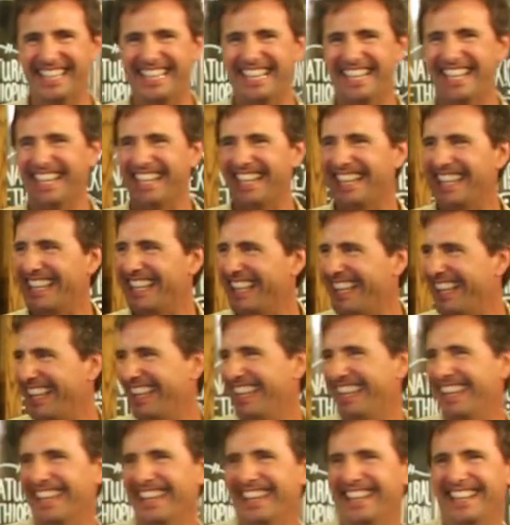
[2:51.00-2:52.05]

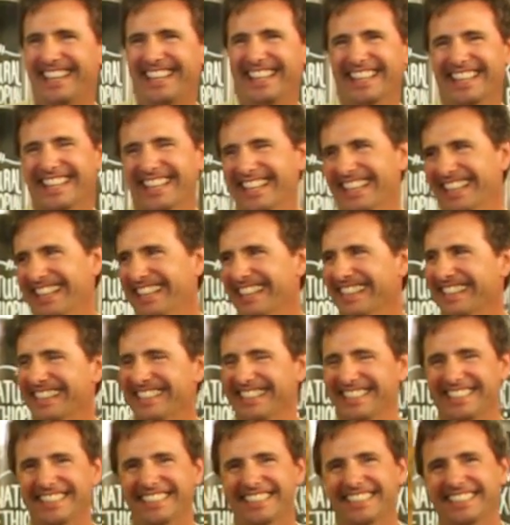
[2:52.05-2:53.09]

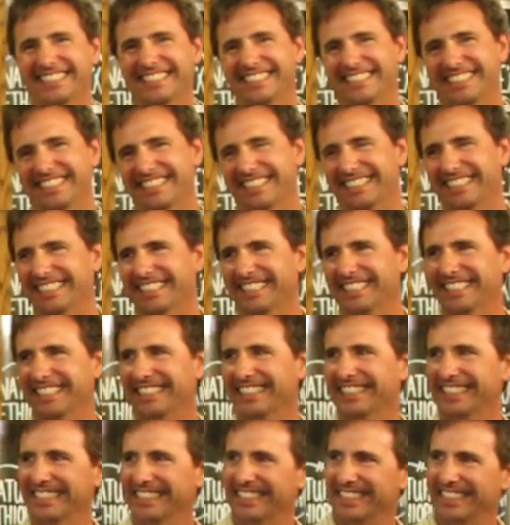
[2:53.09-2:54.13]

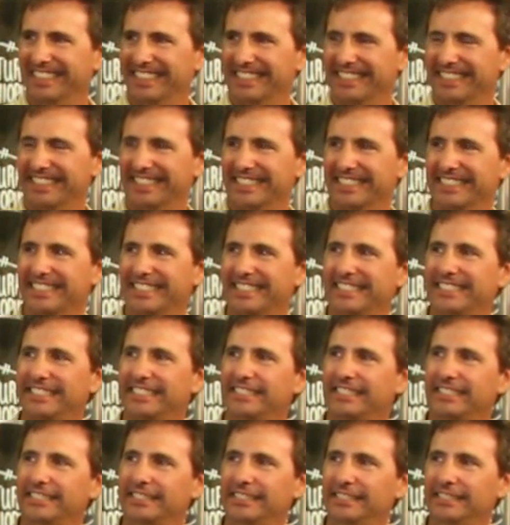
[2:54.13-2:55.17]

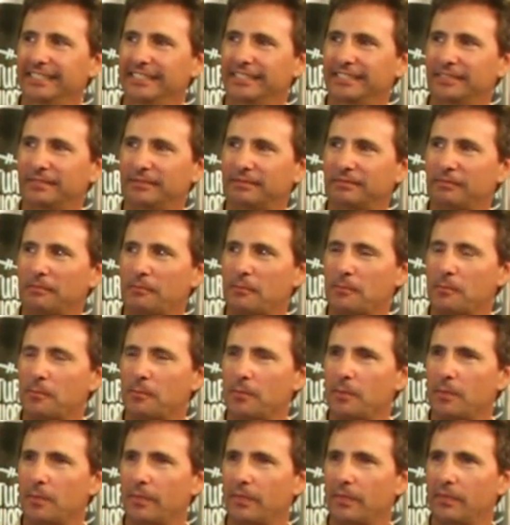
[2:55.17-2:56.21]

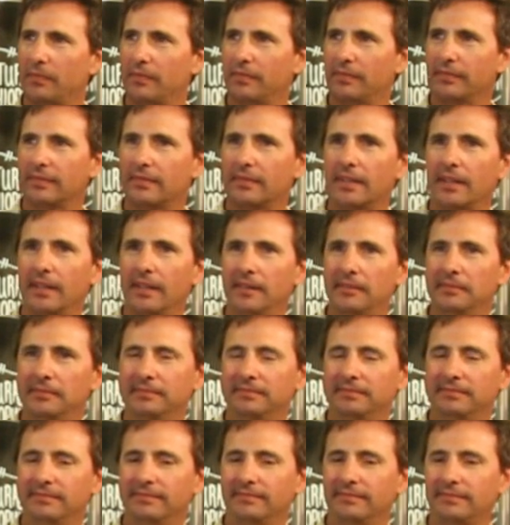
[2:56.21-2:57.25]

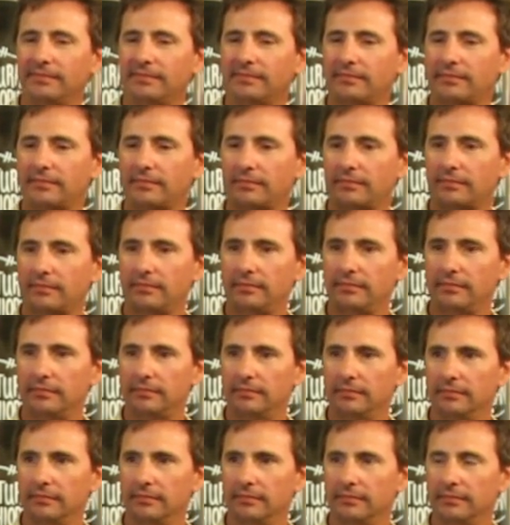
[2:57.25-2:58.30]

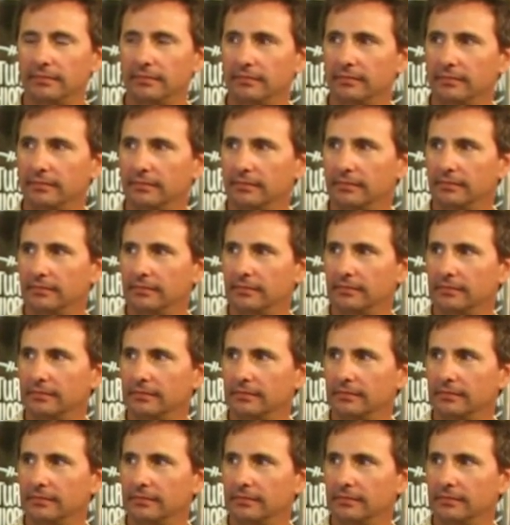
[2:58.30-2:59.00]
(not speaking)